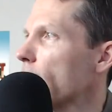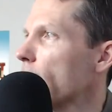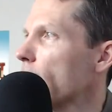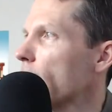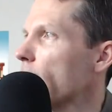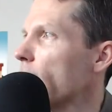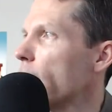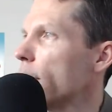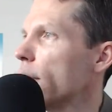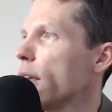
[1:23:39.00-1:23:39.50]

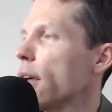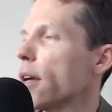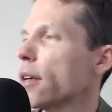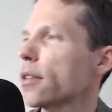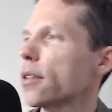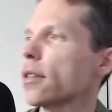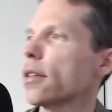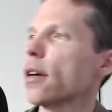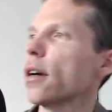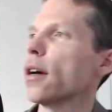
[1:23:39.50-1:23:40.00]
And
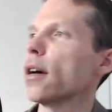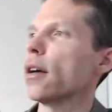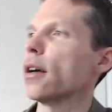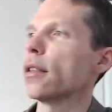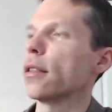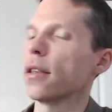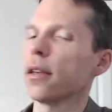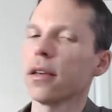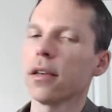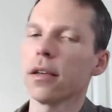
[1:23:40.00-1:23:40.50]
yes,
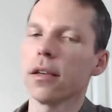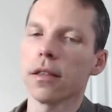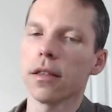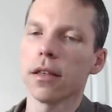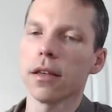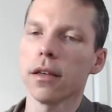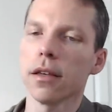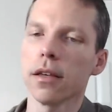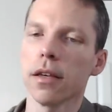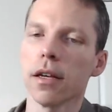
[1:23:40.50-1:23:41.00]

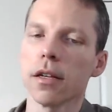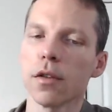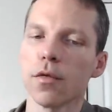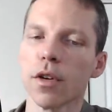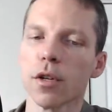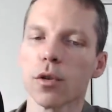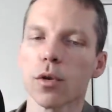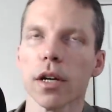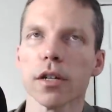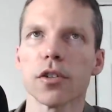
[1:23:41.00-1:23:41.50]
the
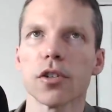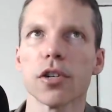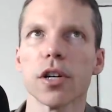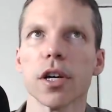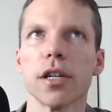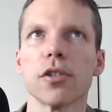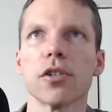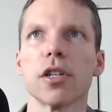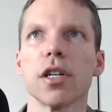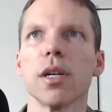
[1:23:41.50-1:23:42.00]
individual I
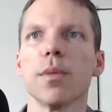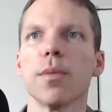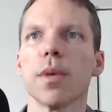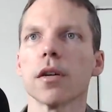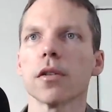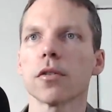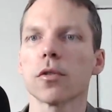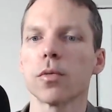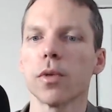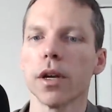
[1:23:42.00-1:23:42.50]
exchanged
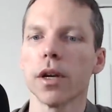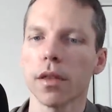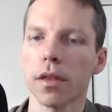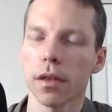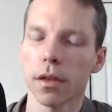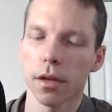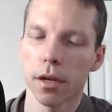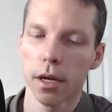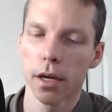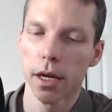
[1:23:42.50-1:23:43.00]
emails with,
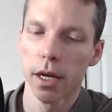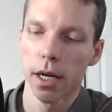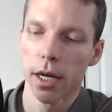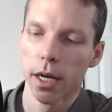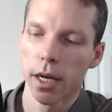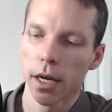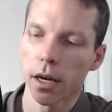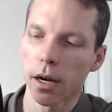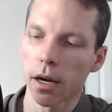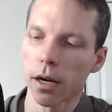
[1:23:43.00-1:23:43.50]

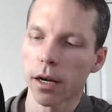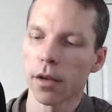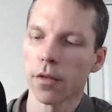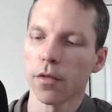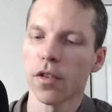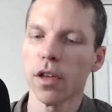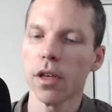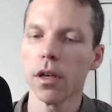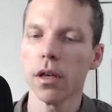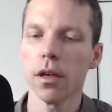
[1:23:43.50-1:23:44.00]
if
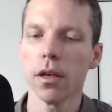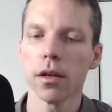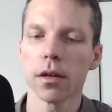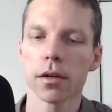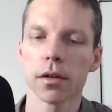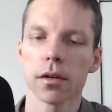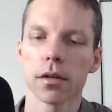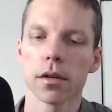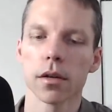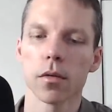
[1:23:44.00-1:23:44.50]
he
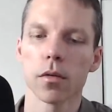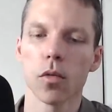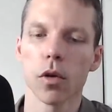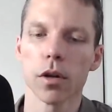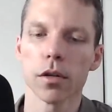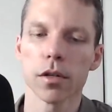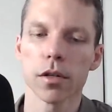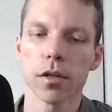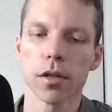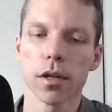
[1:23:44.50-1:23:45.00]

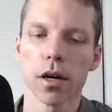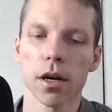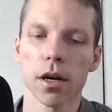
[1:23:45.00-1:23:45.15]
wants